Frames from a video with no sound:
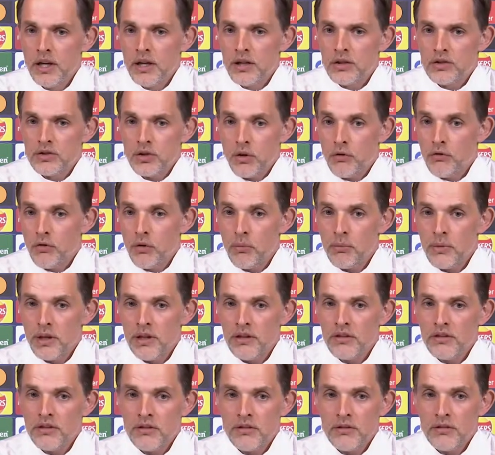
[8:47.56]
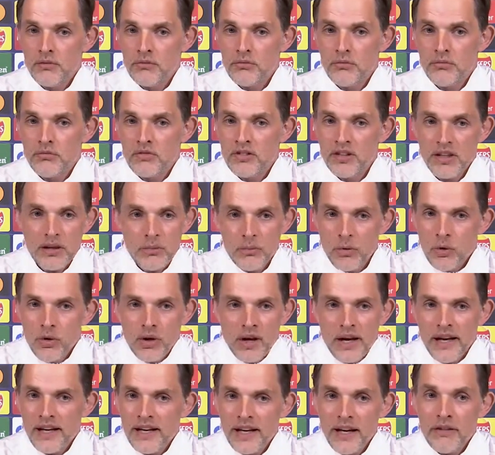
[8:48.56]
So for me, Timo,
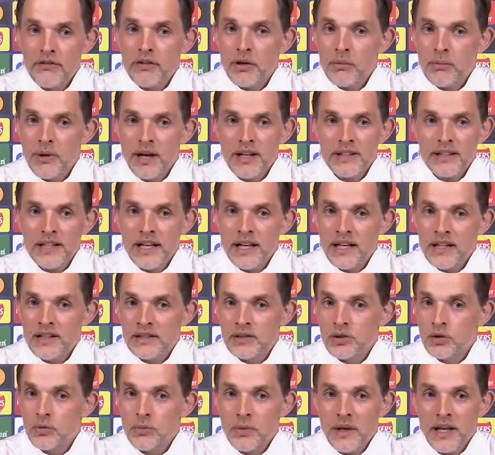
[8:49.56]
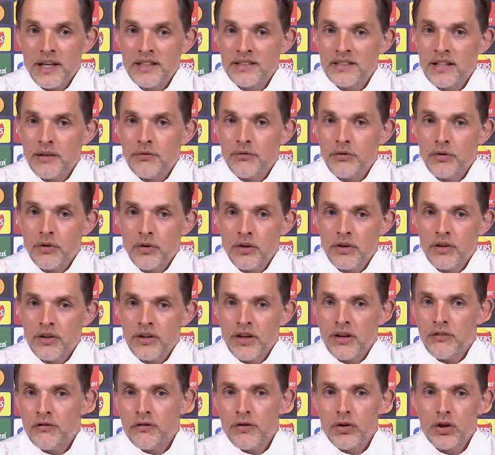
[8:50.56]
like everybody else who plays up front,
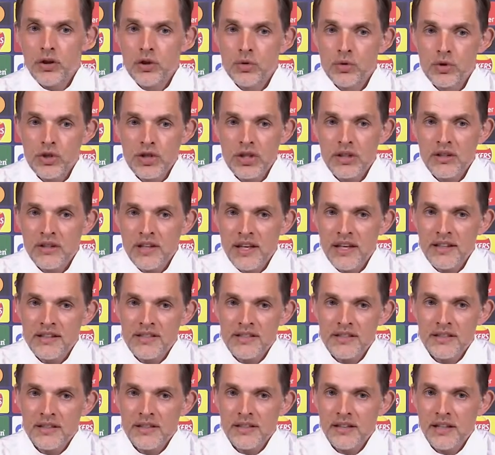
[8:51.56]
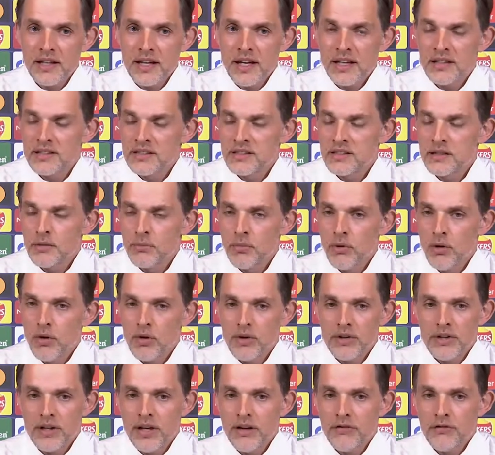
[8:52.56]
have a huge intensity against the
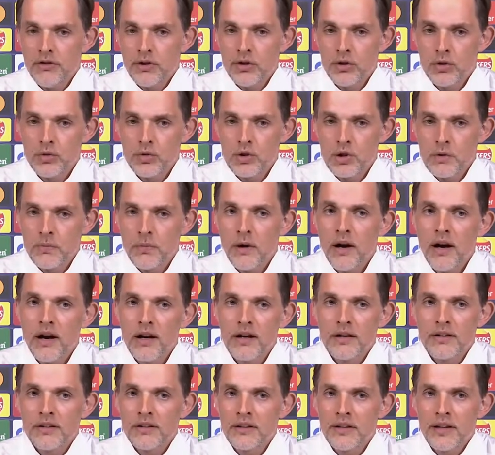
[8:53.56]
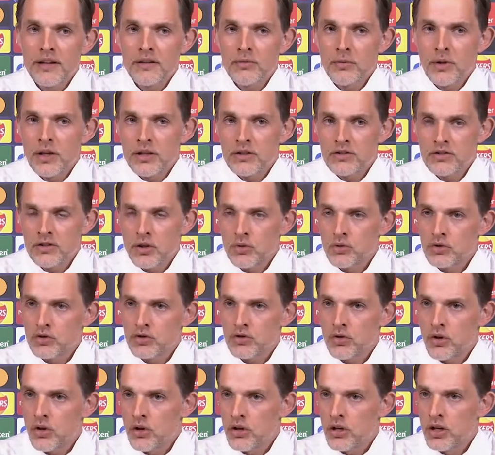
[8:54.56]
ball and have a huge part in that we are so
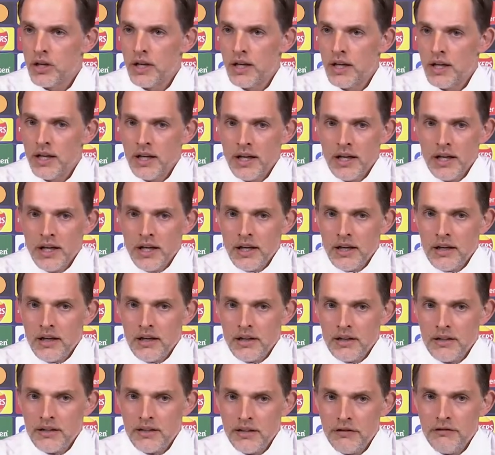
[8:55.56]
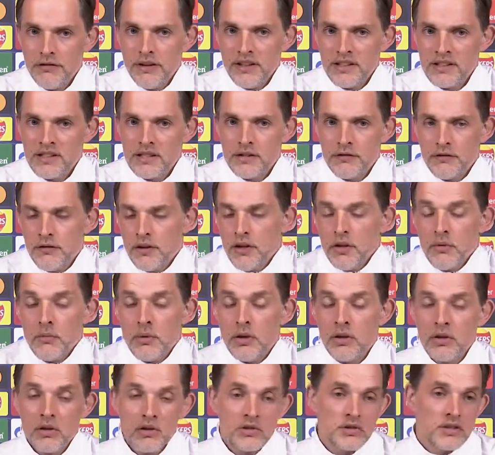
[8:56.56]
strong defensively,
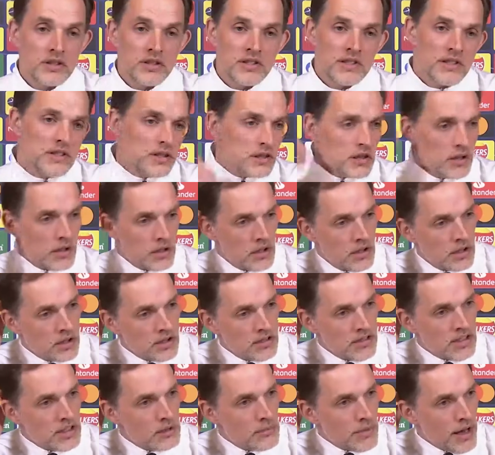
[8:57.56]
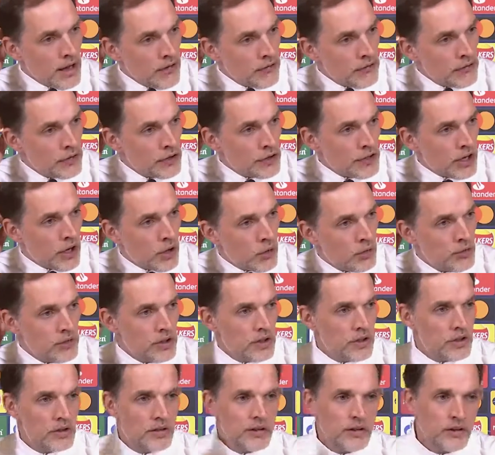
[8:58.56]
because it's a team effort how
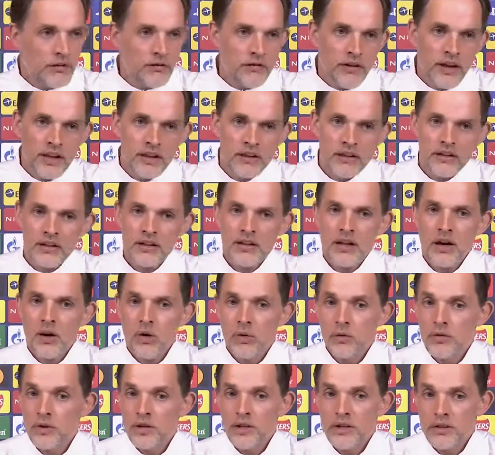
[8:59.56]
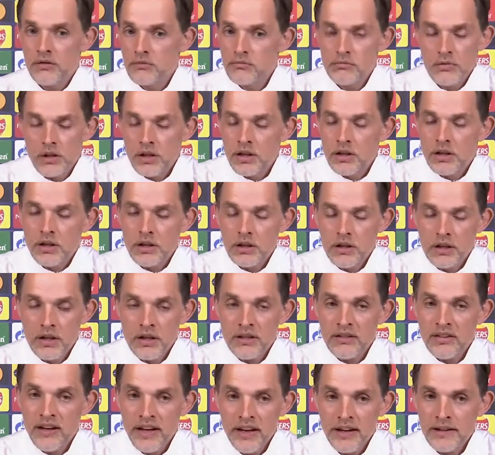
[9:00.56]
we defend and how we
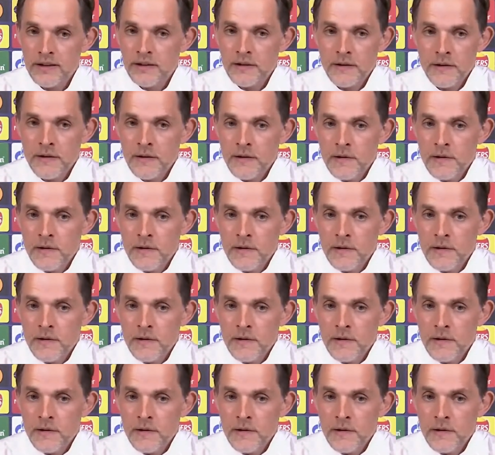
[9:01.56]
attack.